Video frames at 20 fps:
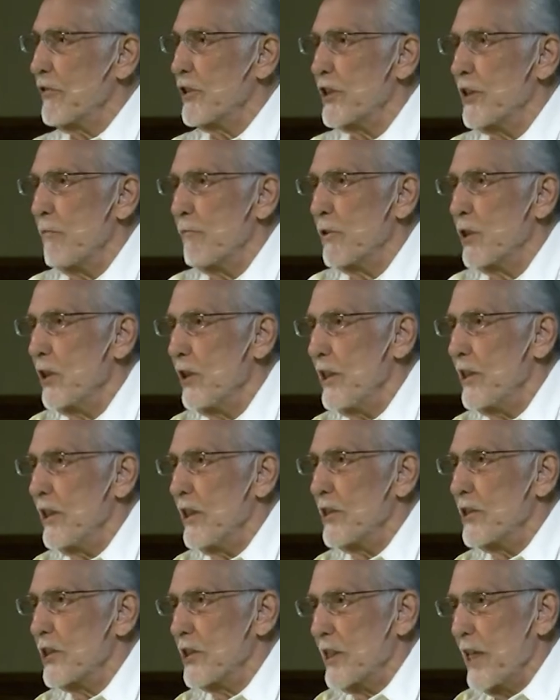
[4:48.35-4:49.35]
some
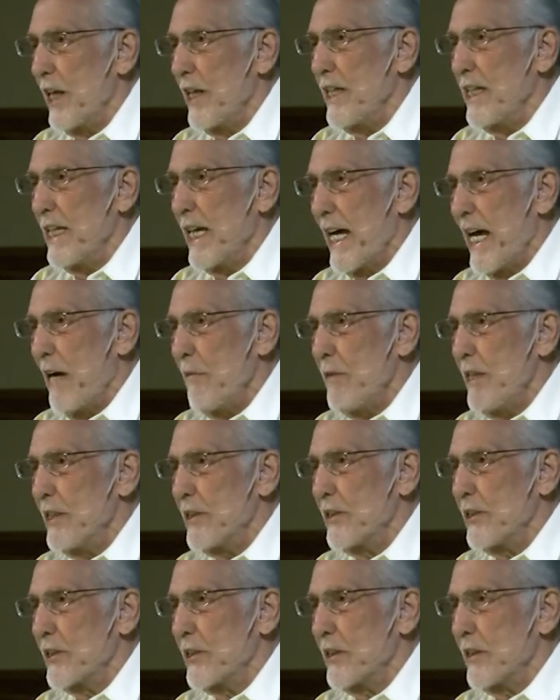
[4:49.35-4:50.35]
good study
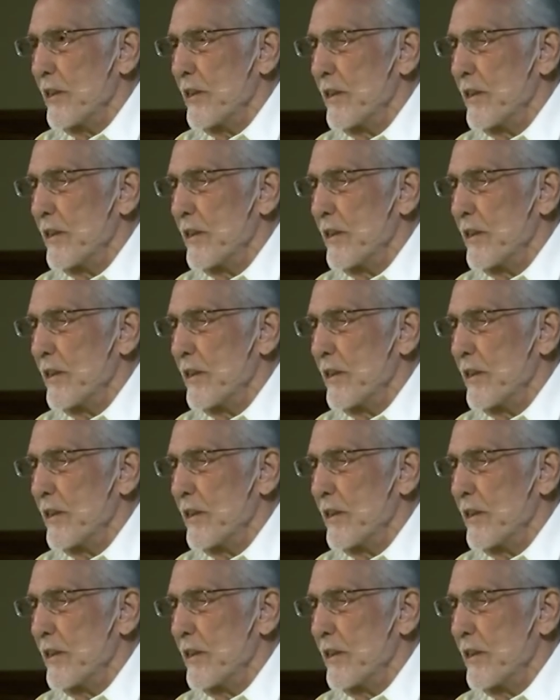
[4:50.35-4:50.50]
habits?